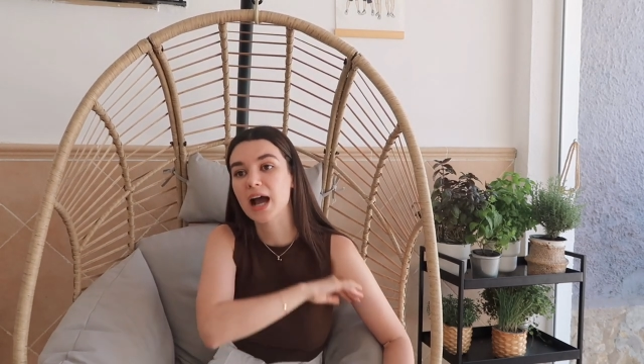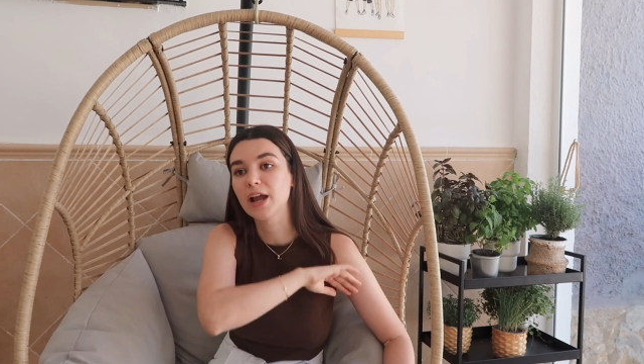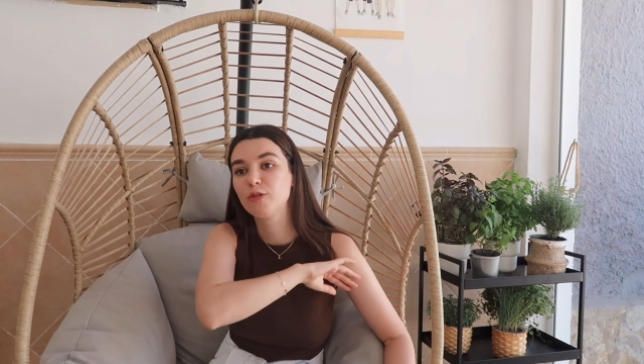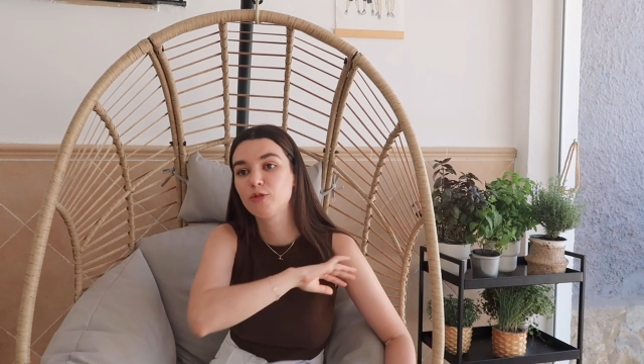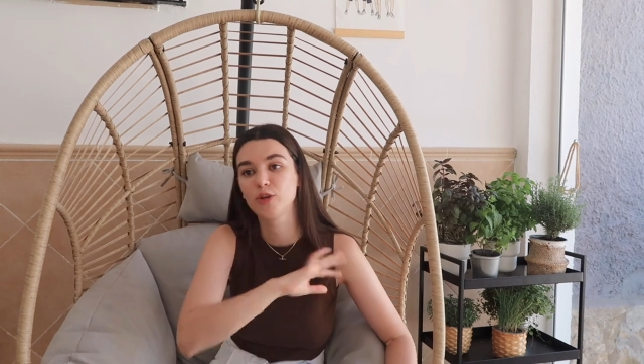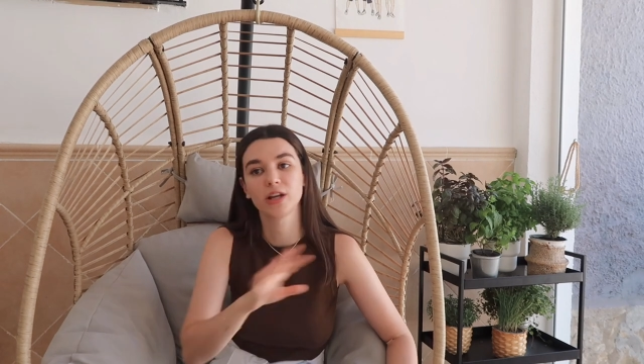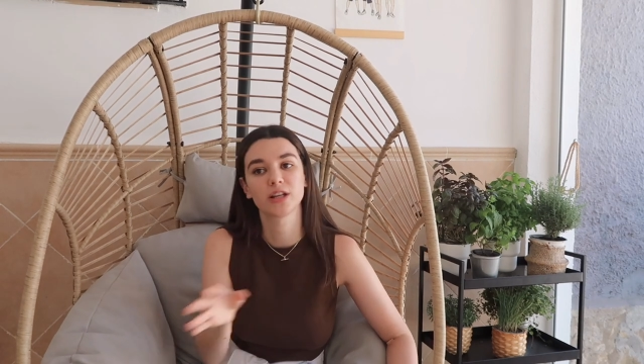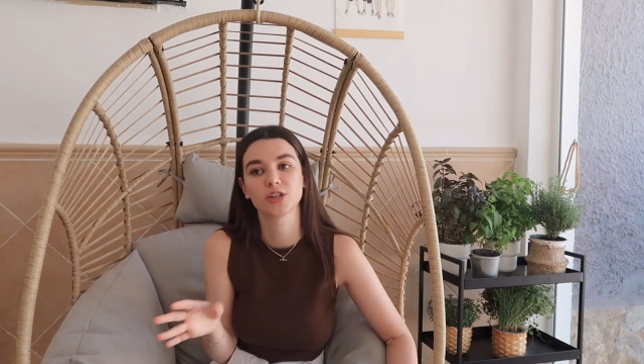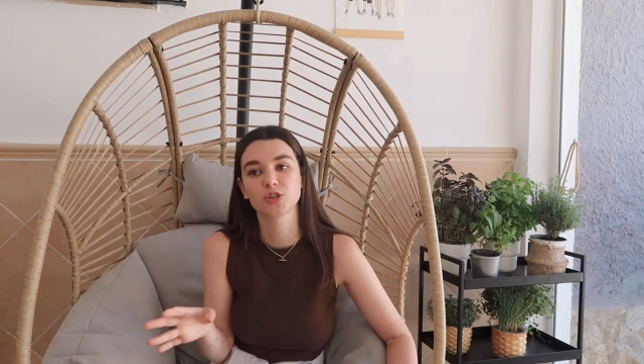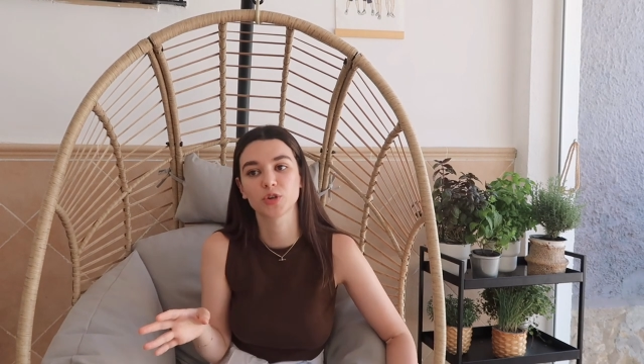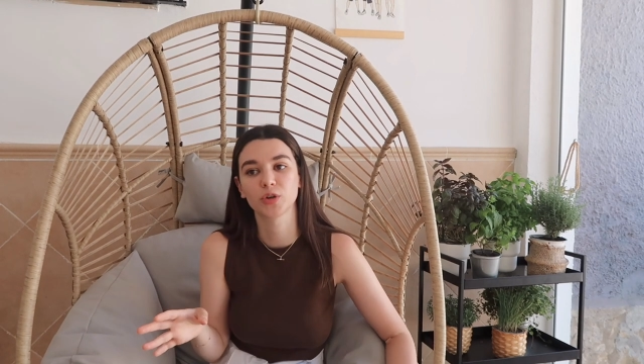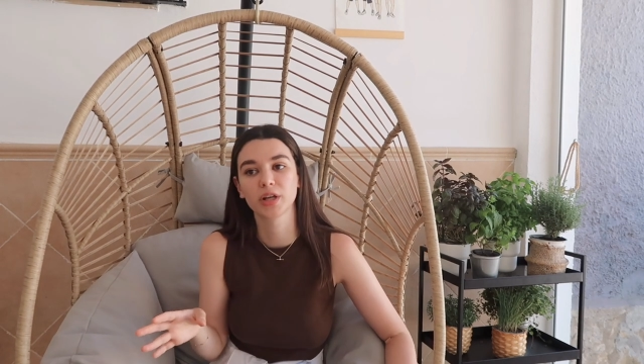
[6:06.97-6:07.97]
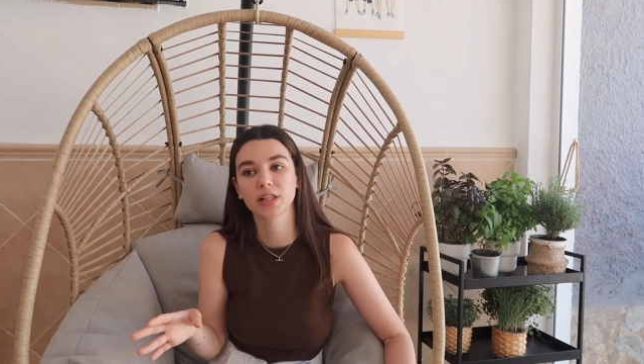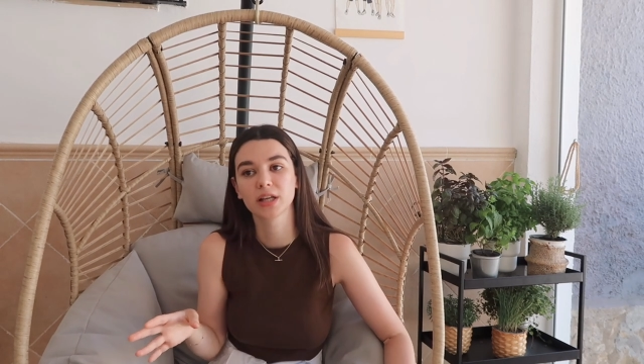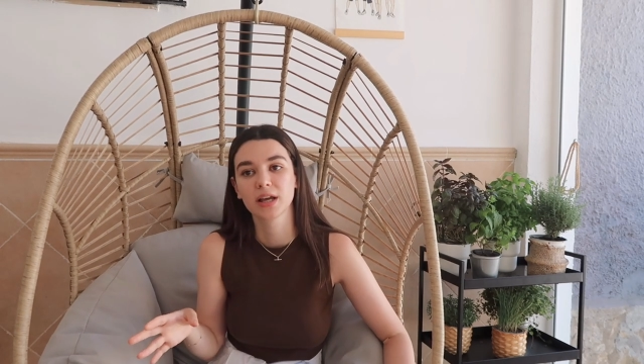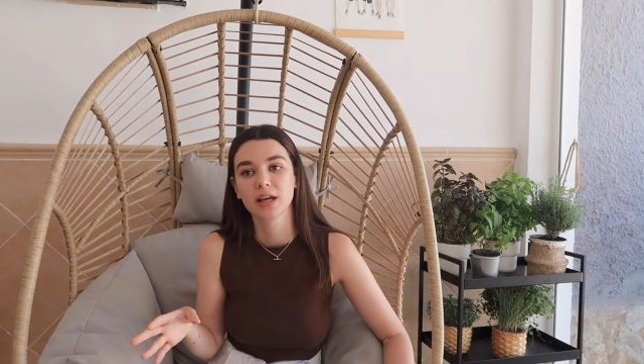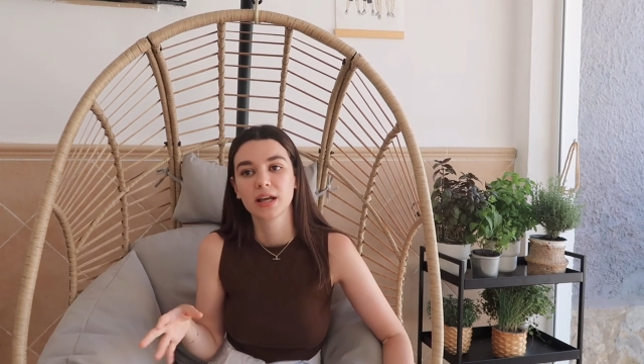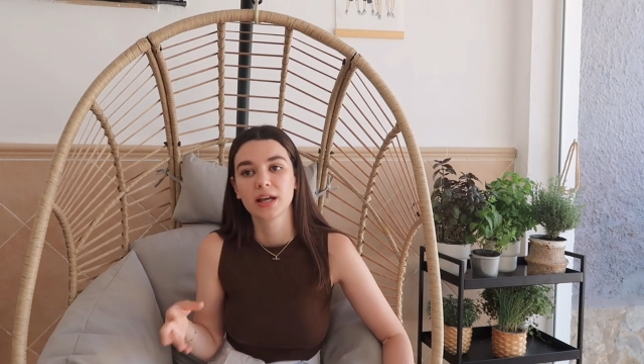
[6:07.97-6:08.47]
I really
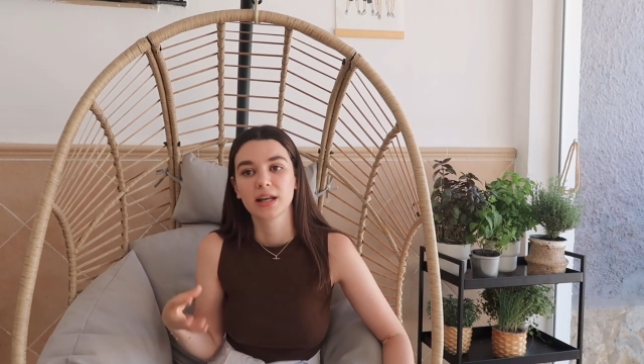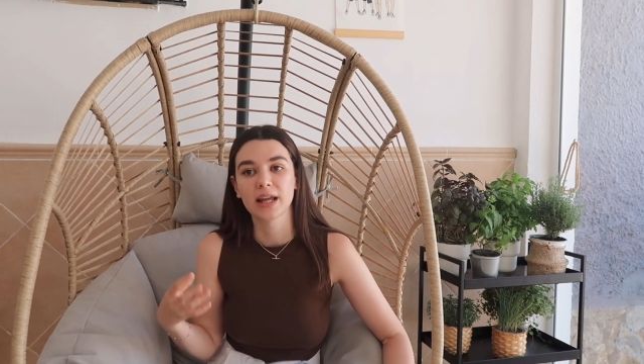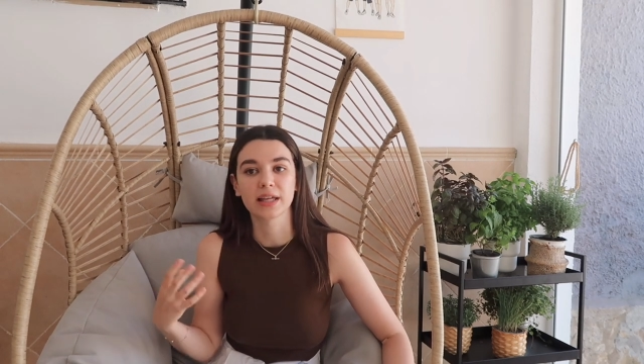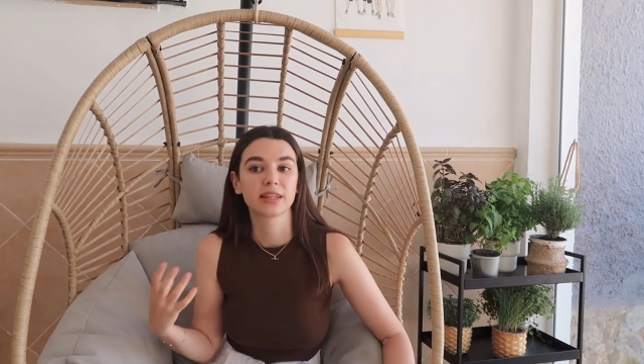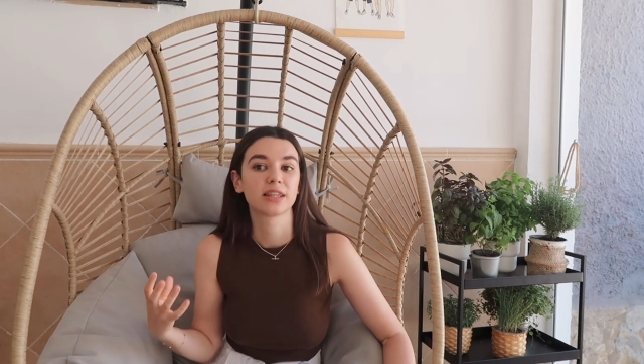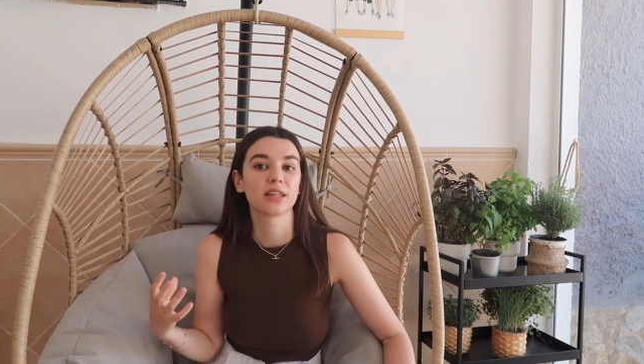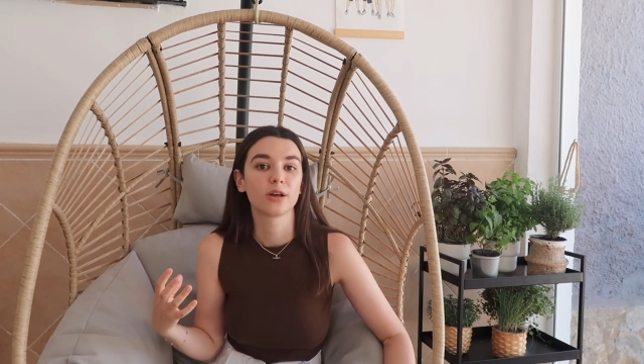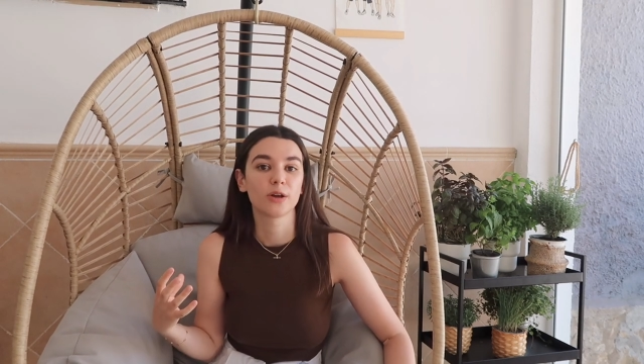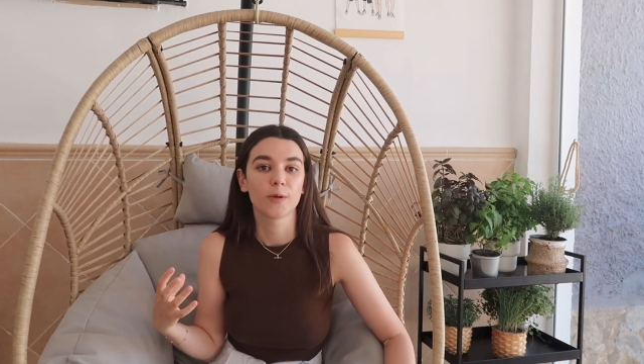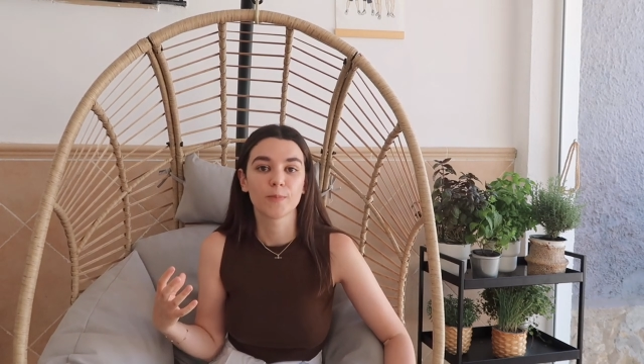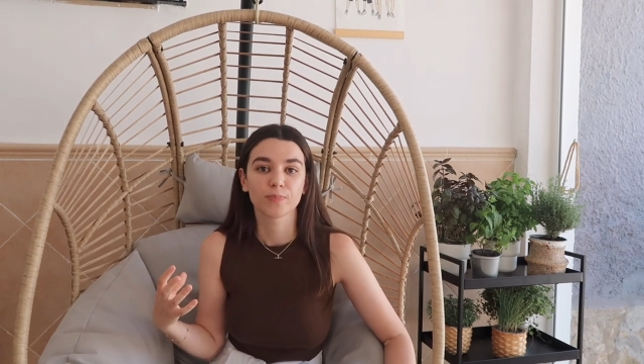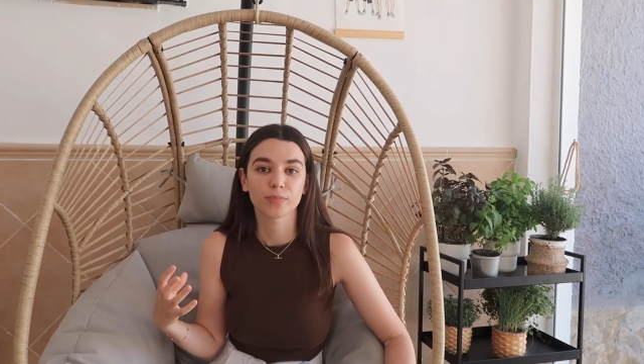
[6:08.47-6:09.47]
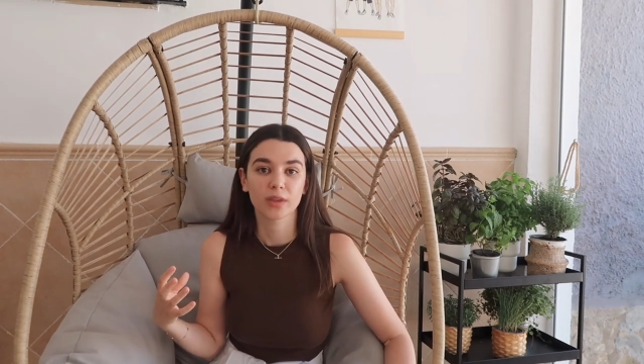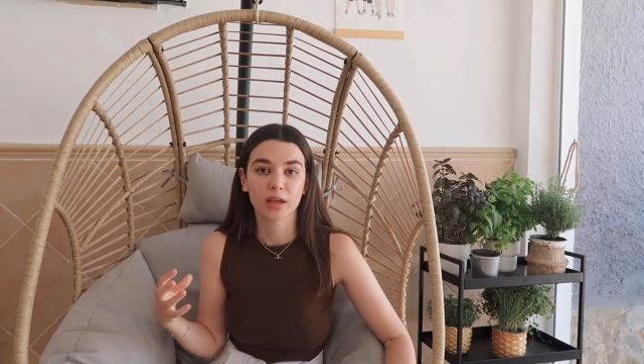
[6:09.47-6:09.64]
enjoyed like the